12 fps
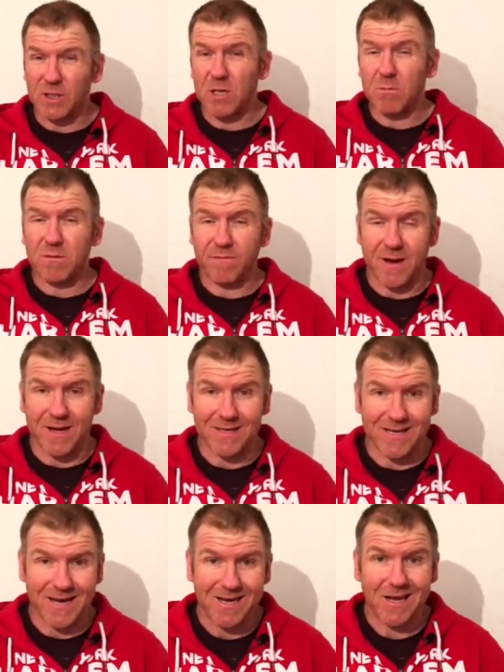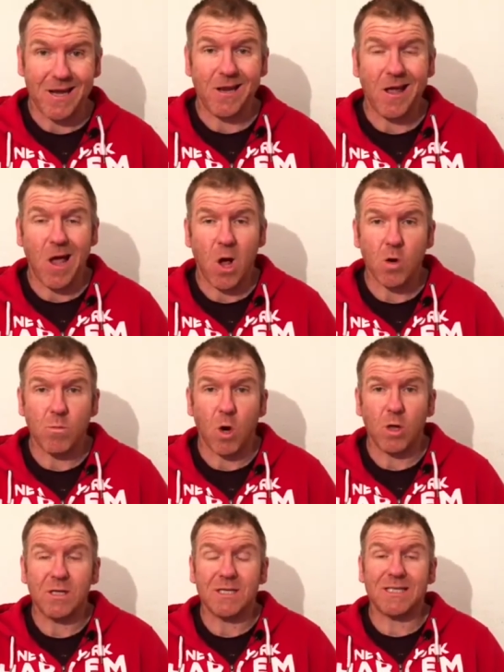she was found dead at her home
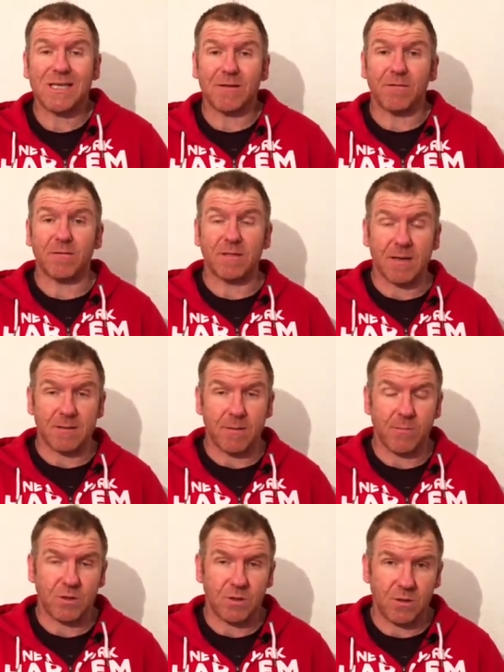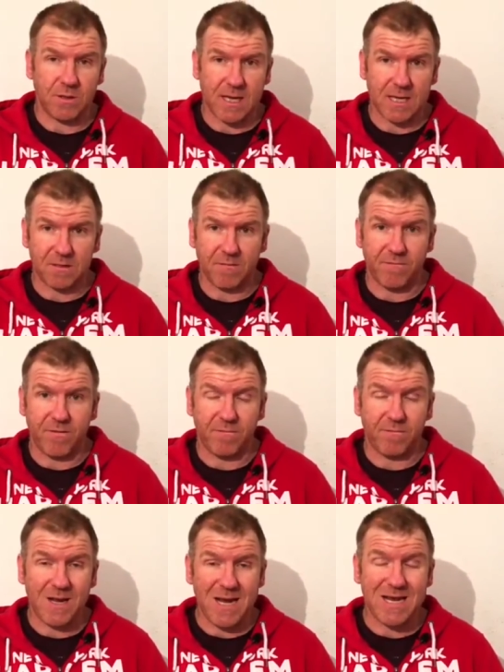on the 6th of September
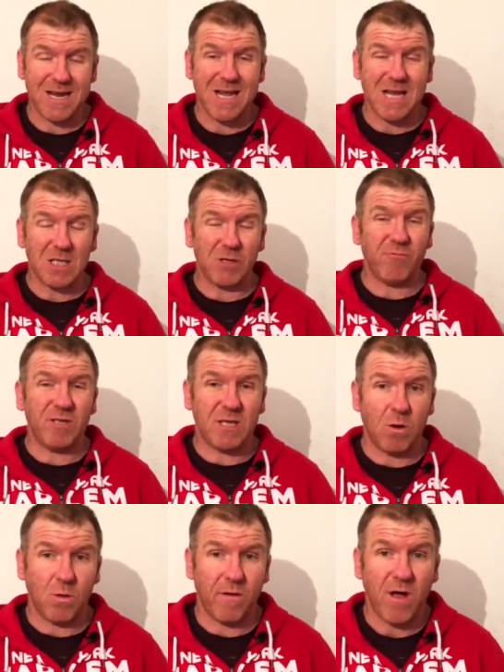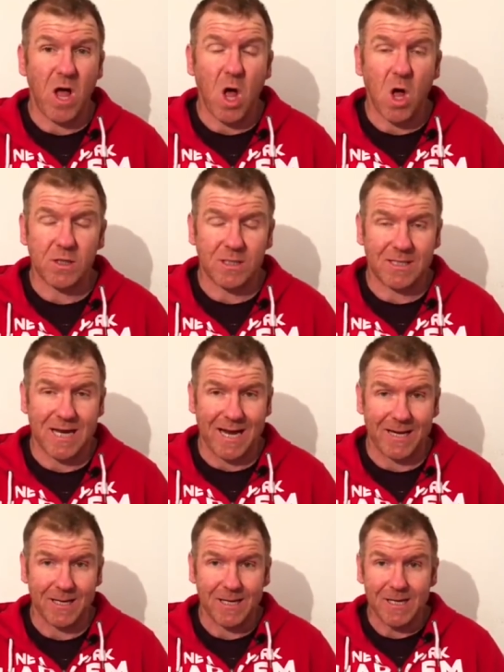2015 as a result of a heart
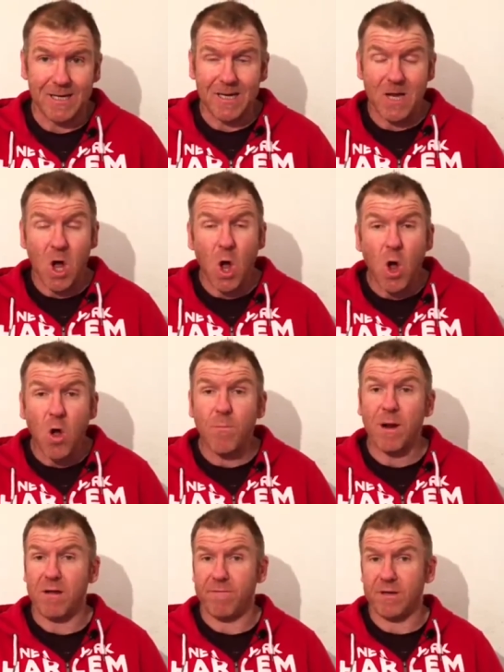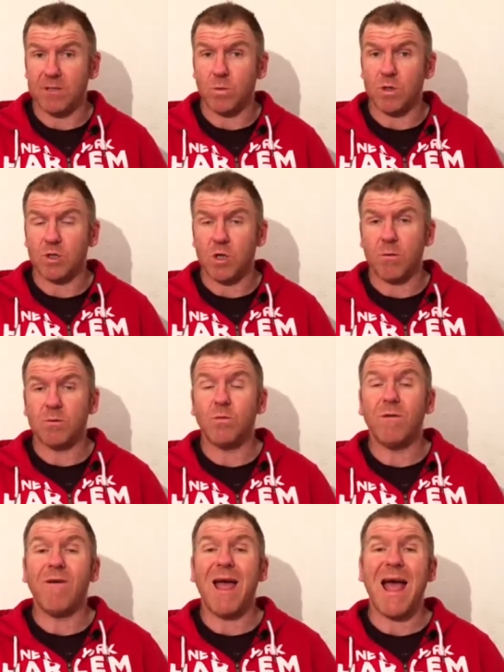attack. Her benefits were stopped
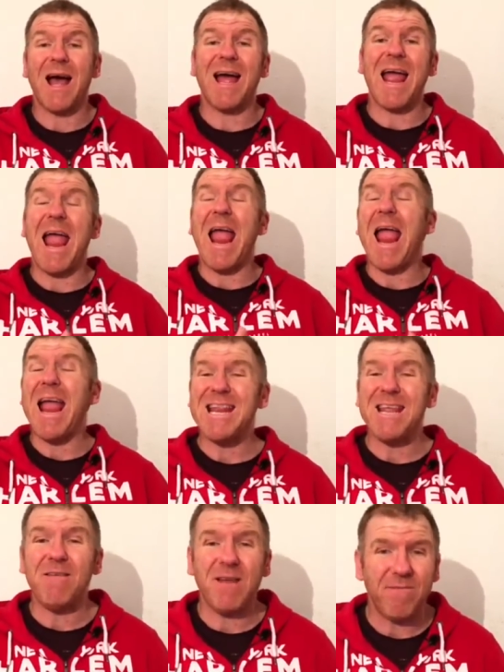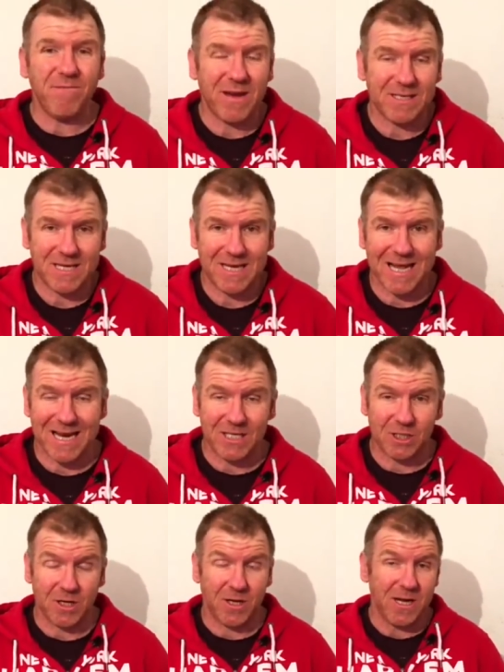without any
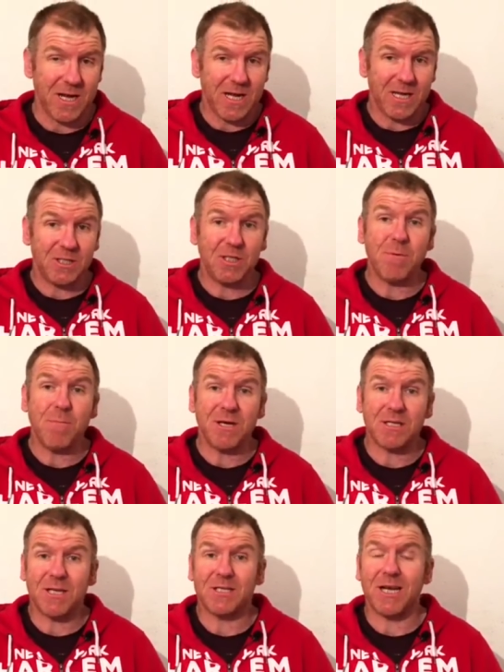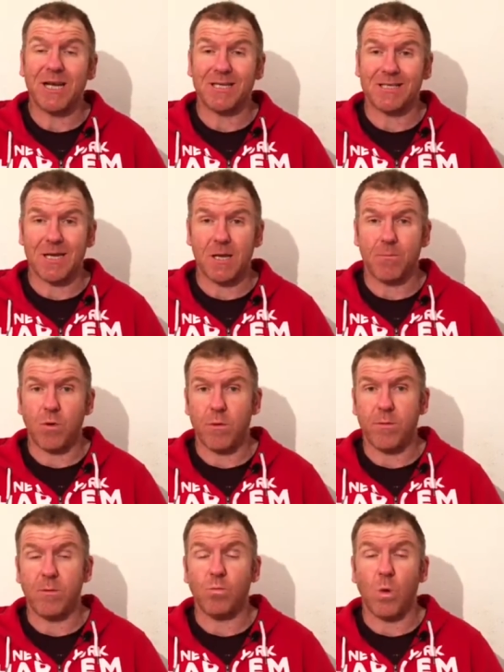investigation as she missed her JSA
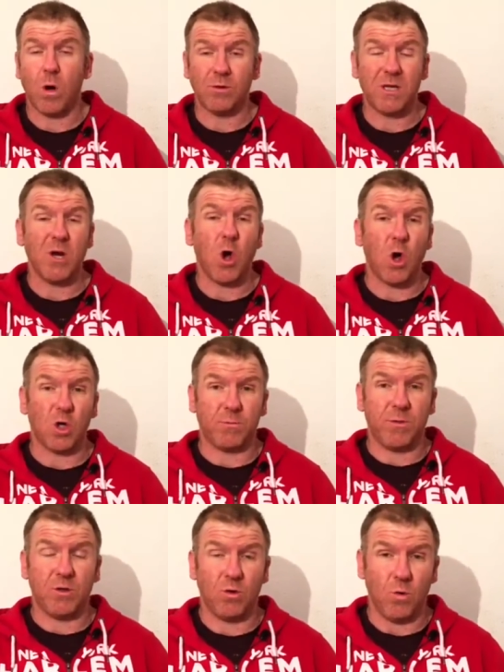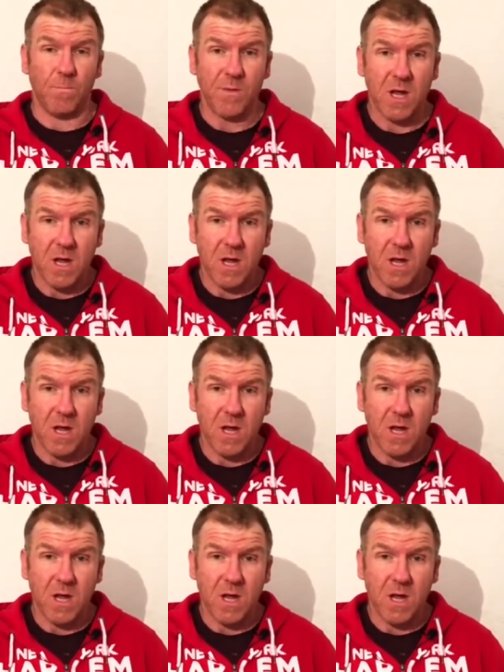appointment whilst in hospital.